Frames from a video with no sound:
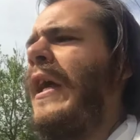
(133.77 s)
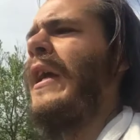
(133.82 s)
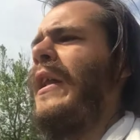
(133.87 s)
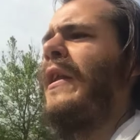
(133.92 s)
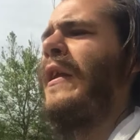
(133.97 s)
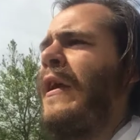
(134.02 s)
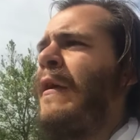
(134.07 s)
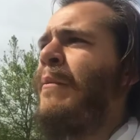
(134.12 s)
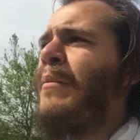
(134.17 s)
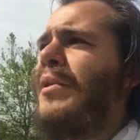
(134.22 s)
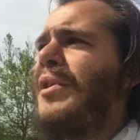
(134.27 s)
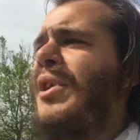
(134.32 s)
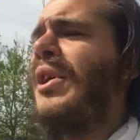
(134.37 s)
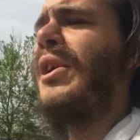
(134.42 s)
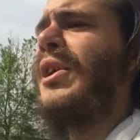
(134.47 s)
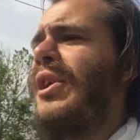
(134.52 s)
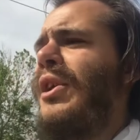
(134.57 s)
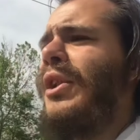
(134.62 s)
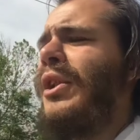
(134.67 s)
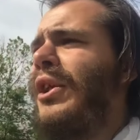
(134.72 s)
and in
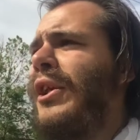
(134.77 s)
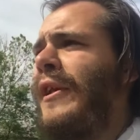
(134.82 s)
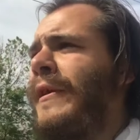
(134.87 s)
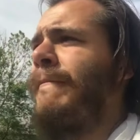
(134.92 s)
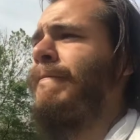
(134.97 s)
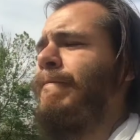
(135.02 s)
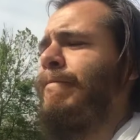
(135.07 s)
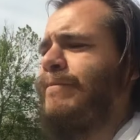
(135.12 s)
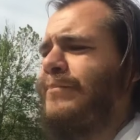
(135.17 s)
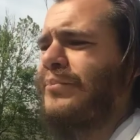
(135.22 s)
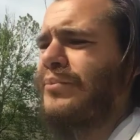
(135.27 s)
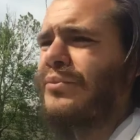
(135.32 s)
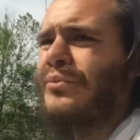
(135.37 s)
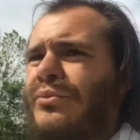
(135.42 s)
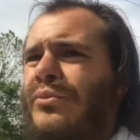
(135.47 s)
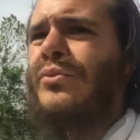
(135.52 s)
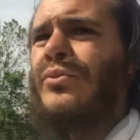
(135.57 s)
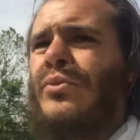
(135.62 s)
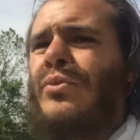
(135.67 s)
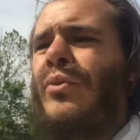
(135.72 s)
particularly,
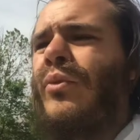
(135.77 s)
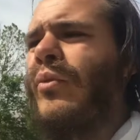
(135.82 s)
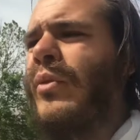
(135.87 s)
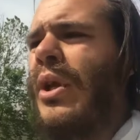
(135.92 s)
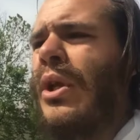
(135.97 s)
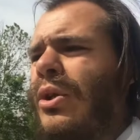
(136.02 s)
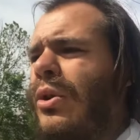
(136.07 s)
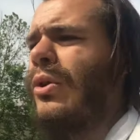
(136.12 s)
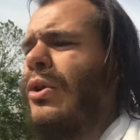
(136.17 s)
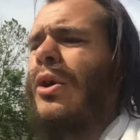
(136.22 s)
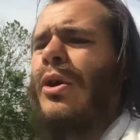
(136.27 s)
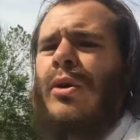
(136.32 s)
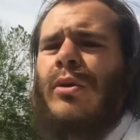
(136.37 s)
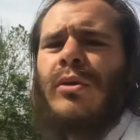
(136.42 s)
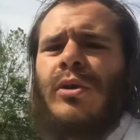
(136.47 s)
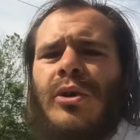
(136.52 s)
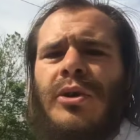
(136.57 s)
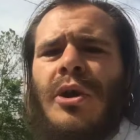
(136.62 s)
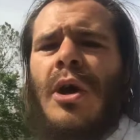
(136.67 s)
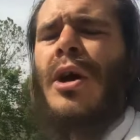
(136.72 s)
you know,
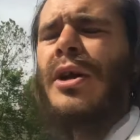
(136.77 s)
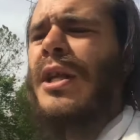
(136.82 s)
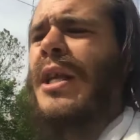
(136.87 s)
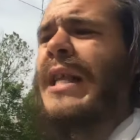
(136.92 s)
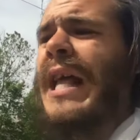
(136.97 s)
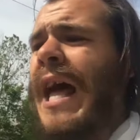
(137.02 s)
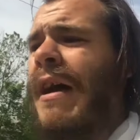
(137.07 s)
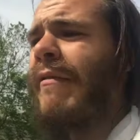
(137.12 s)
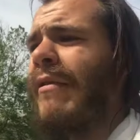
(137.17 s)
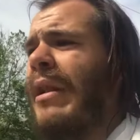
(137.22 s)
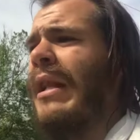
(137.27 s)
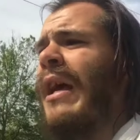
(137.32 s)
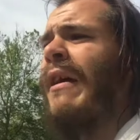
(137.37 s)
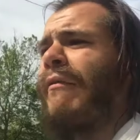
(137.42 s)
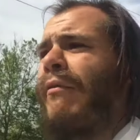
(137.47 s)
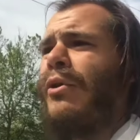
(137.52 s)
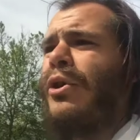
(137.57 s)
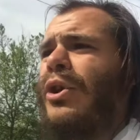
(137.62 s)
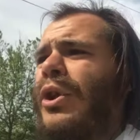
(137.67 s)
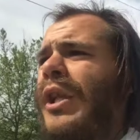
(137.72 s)
your dog doesn't have a
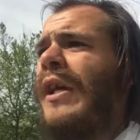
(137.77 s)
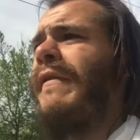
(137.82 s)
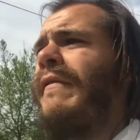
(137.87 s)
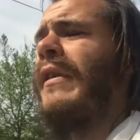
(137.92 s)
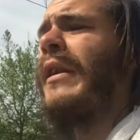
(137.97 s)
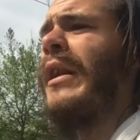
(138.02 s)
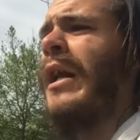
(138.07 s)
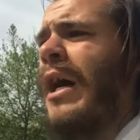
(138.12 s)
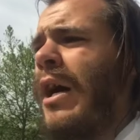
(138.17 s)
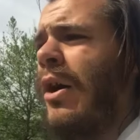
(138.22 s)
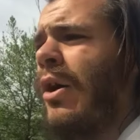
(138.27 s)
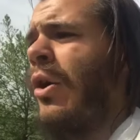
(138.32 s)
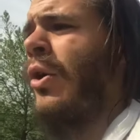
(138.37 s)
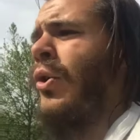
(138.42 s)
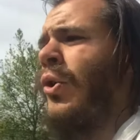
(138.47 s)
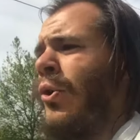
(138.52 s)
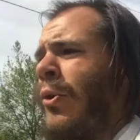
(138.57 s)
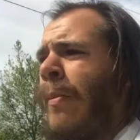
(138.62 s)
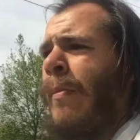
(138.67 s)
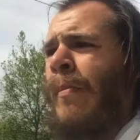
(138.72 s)
life when you're leaving it at
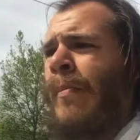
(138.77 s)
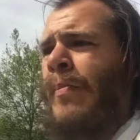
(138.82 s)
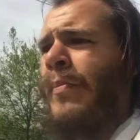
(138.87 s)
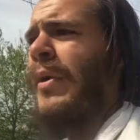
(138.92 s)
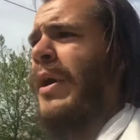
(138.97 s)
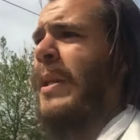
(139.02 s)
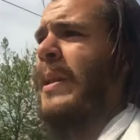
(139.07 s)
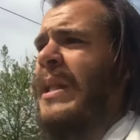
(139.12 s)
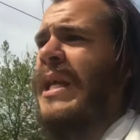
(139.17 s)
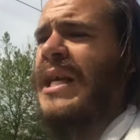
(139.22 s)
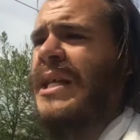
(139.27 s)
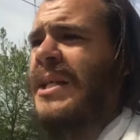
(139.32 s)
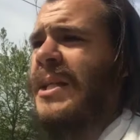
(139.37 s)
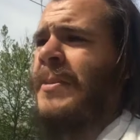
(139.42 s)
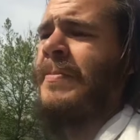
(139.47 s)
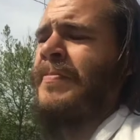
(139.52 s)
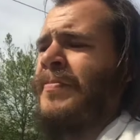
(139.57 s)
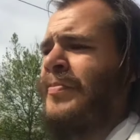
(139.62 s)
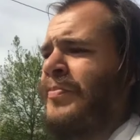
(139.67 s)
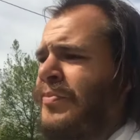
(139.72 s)
home unless